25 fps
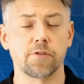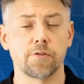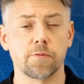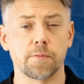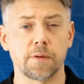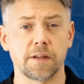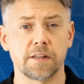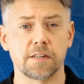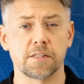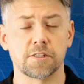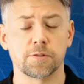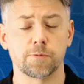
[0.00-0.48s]
few
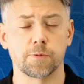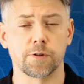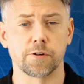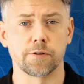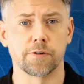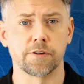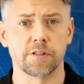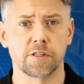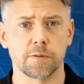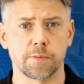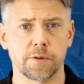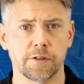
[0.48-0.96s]
minutes, we're
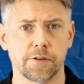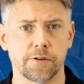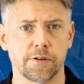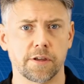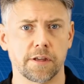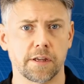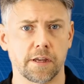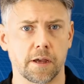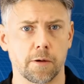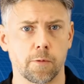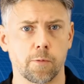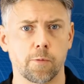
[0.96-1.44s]
going to be
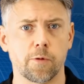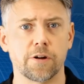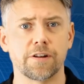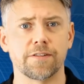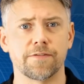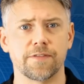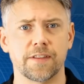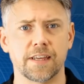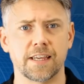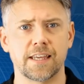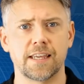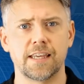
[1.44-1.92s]
looking at one
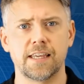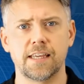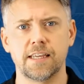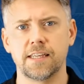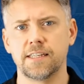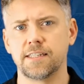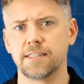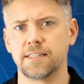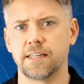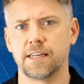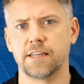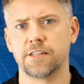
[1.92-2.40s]
of the
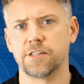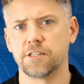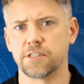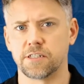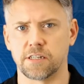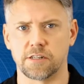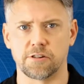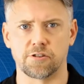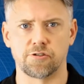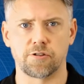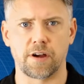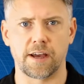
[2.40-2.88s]
key
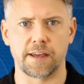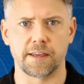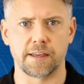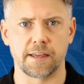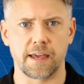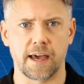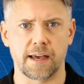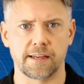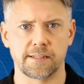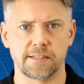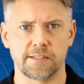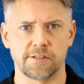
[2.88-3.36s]
stages in dry
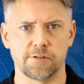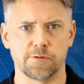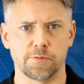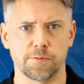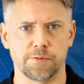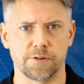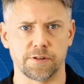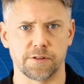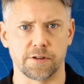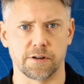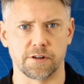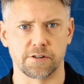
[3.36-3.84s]
gas seal
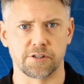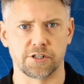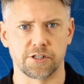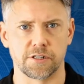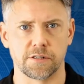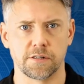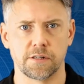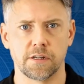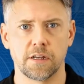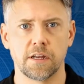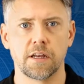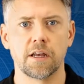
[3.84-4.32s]

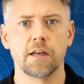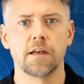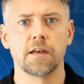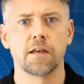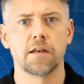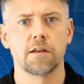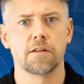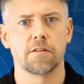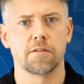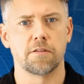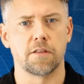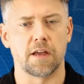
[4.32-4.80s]
production
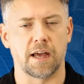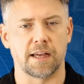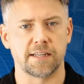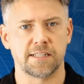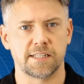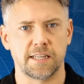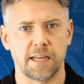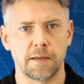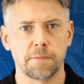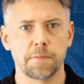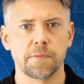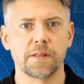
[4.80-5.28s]
the
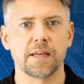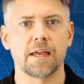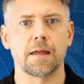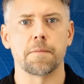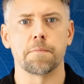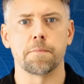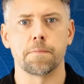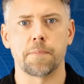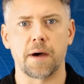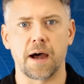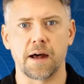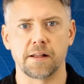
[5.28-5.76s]
assembly
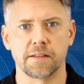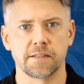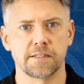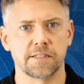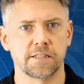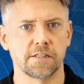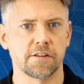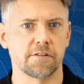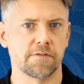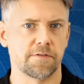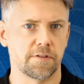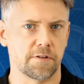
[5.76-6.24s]
and
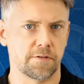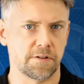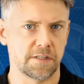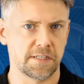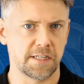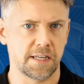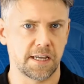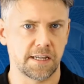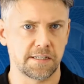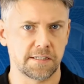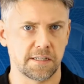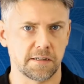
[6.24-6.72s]
balancing of the
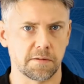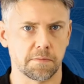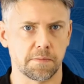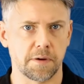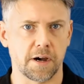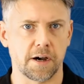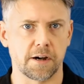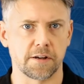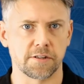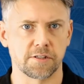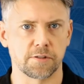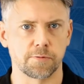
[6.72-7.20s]
rotating
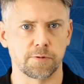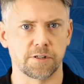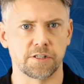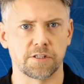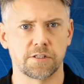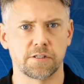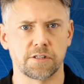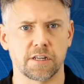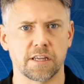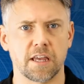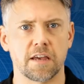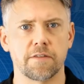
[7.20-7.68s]
parts,
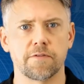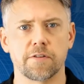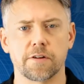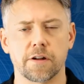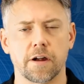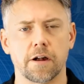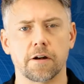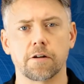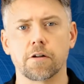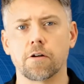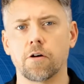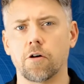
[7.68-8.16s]
which together
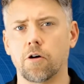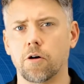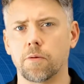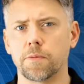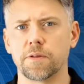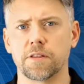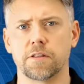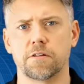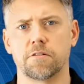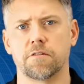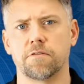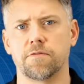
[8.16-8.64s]
are
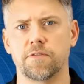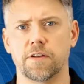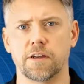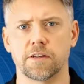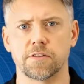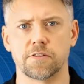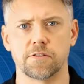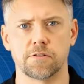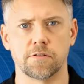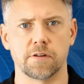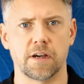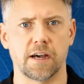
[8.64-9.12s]
commonly
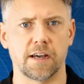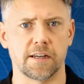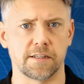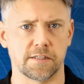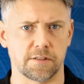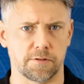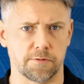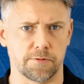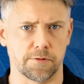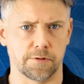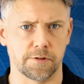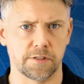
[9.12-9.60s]
referred to
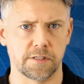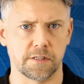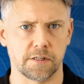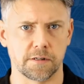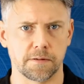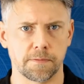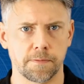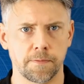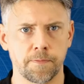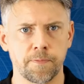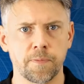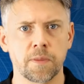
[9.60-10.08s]
as the rotor.
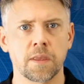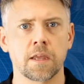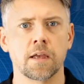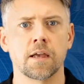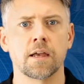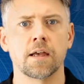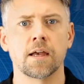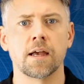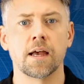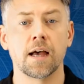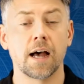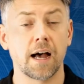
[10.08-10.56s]

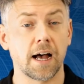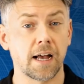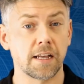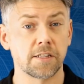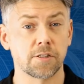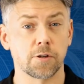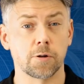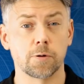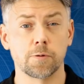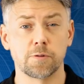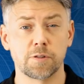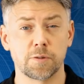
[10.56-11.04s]

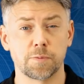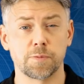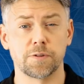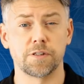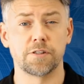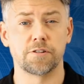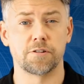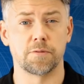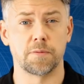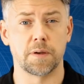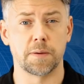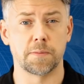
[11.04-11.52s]
As always,
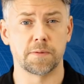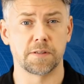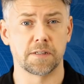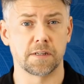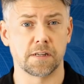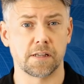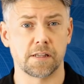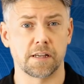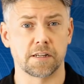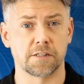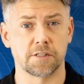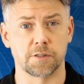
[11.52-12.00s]
please remember
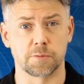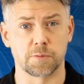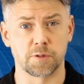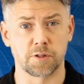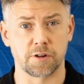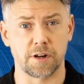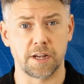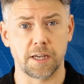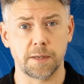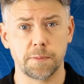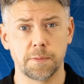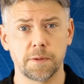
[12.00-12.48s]
to click
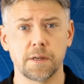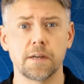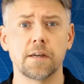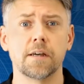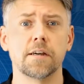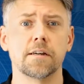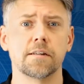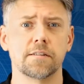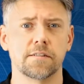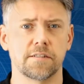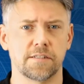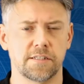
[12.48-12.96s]
subscribe
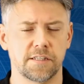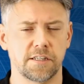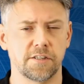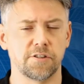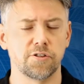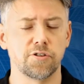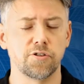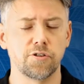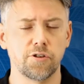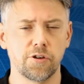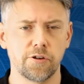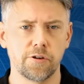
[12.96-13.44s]
to see
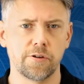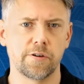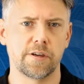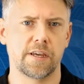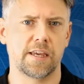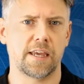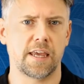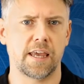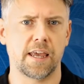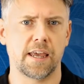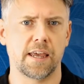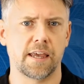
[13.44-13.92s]
new
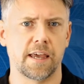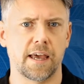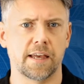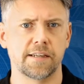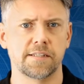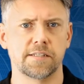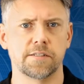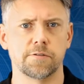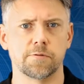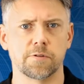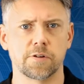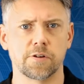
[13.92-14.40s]

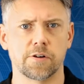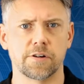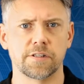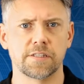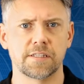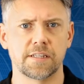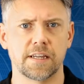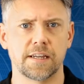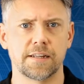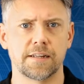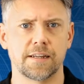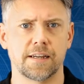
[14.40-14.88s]
AESSEAL
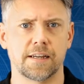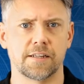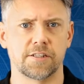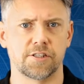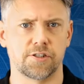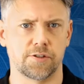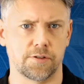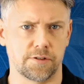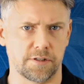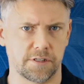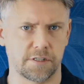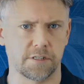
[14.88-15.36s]
content as
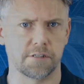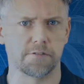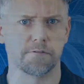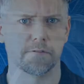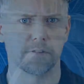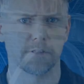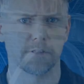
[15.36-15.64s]
soon as it's